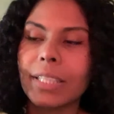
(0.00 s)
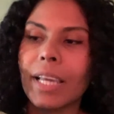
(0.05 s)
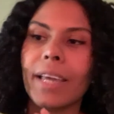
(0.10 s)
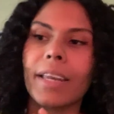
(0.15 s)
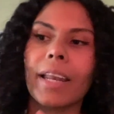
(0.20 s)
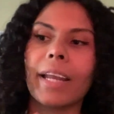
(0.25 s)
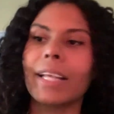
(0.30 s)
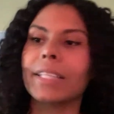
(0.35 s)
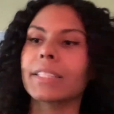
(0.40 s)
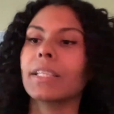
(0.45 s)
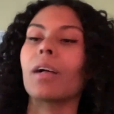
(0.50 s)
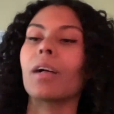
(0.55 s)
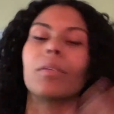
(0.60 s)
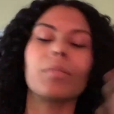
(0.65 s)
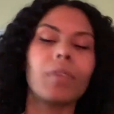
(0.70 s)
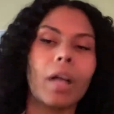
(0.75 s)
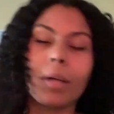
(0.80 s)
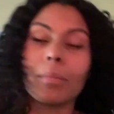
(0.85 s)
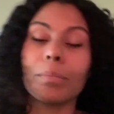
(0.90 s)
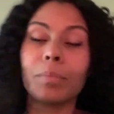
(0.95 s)
and I guess
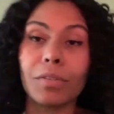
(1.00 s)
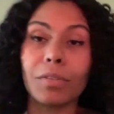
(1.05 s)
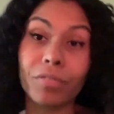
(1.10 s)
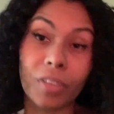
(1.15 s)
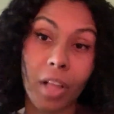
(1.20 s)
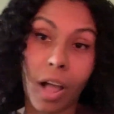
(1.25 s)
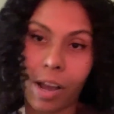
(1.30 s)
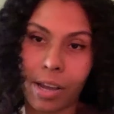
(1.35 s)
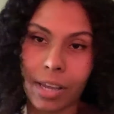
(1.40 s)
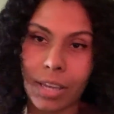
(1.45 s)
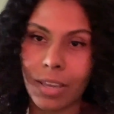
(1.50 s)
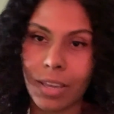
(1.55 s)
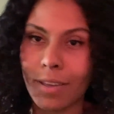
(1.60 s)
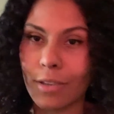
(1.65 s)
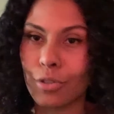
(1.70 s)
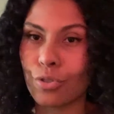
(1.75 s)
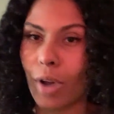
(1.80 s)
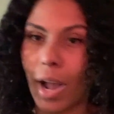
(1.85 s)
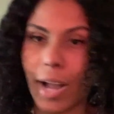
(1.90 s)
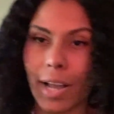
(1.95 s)
I'll be vlogging
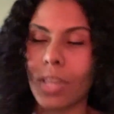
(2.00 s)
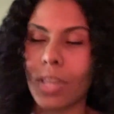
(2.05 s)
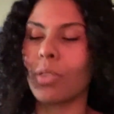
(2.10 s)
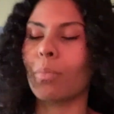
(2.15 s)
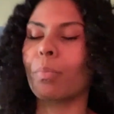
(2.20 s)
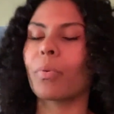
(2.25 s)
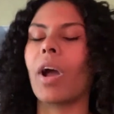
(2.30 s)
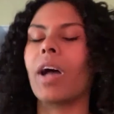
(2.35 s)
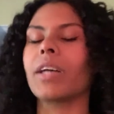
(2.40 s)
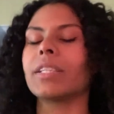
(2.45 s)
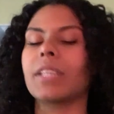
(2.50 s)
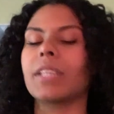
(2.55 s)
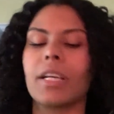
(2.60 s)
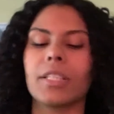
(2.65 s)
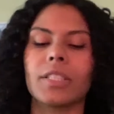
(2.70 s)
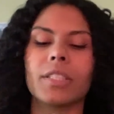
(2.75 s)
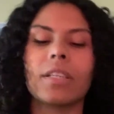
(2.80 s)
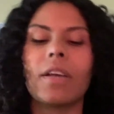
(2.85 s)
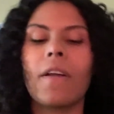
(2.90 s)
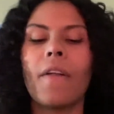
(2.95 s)
it, tracking the
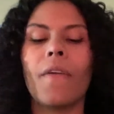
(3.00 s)
process,